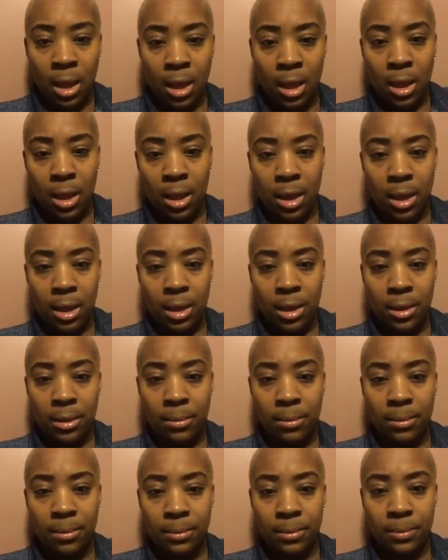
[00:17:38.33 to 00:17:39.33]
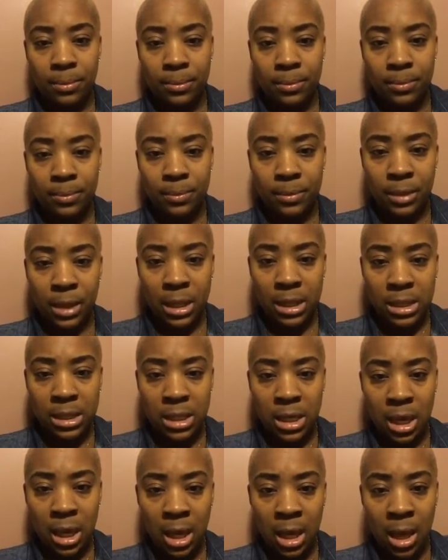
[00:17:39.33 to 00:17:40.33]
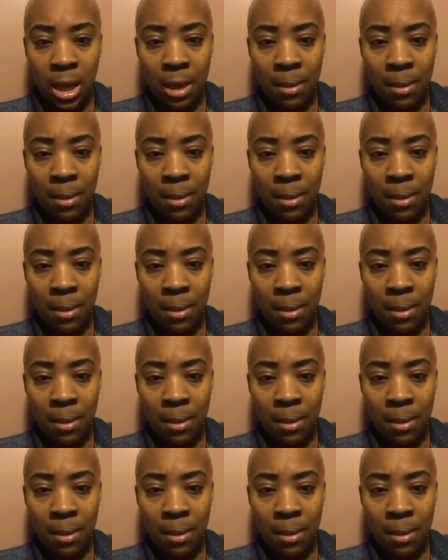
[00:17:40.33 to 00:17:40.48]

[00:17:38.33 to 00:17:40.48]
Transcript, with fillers: Um, let's see.